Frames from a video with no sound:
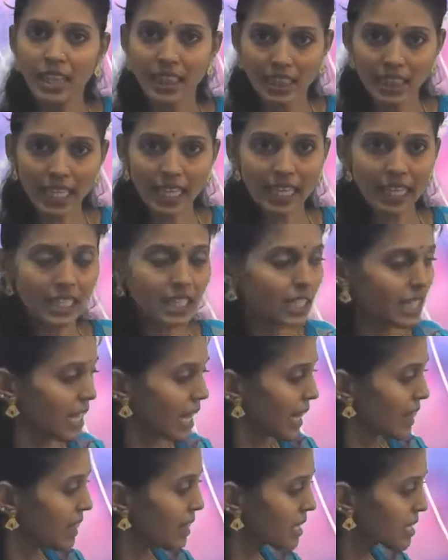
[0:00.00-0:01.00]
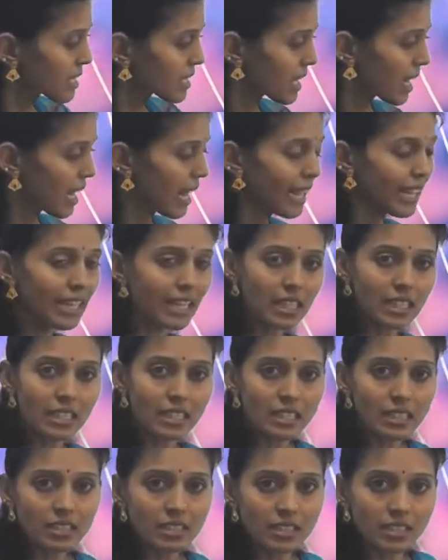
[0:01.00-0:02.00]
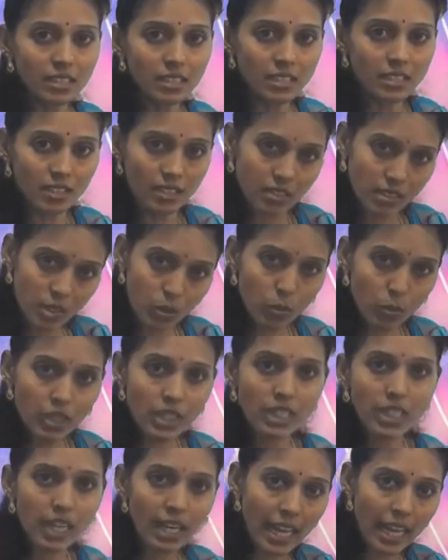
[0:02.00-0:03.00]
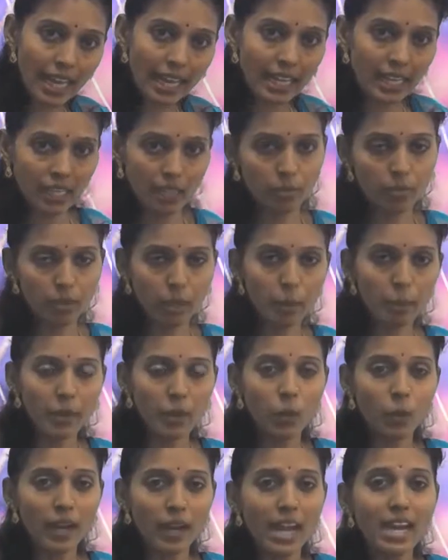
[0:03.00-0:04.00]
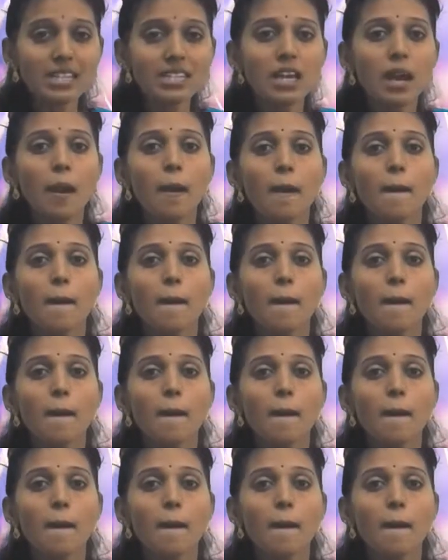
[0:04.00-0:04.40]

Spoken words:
then this vertical line will be known as